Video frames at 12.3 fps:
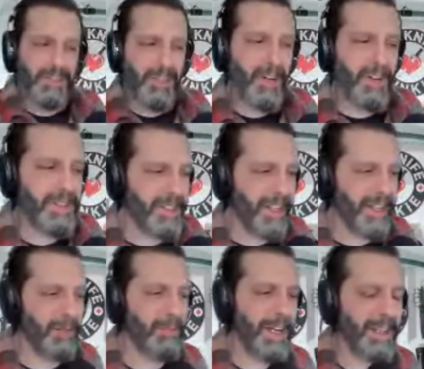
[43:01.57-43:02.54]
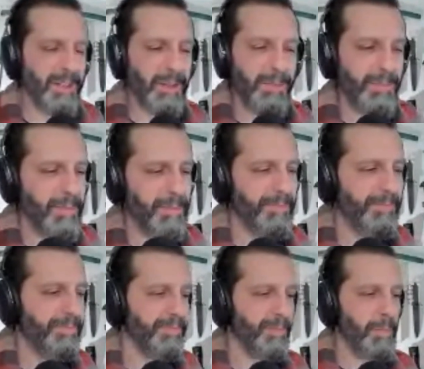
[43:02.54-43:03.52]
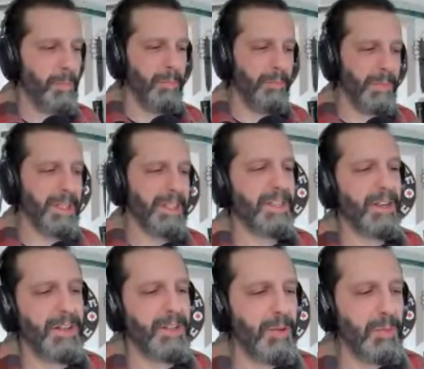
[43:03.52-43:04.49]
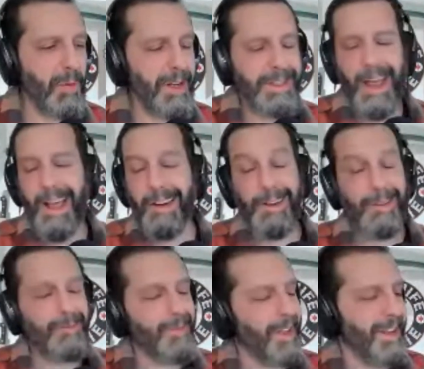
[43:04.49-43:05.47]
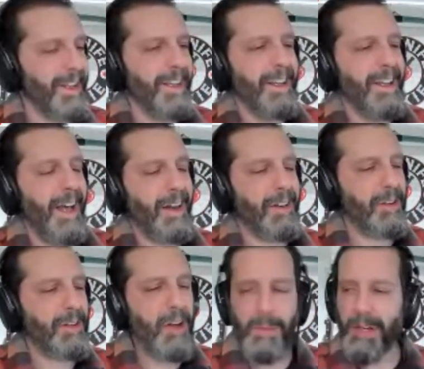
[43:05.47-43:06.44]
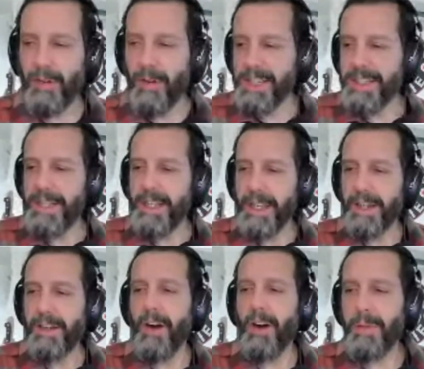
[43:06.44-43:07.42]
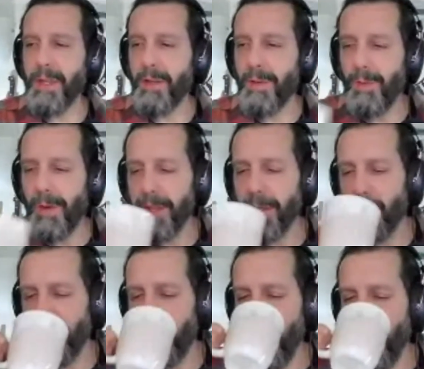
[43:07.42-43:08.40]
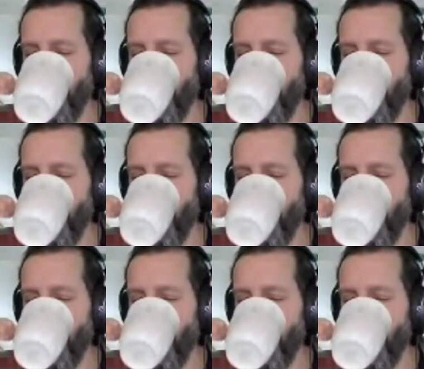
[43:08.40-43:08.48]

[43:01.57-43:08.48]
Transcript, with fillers: charge like a regular military two price. I don't know. I don't know. Call me crazy. Call me what you will.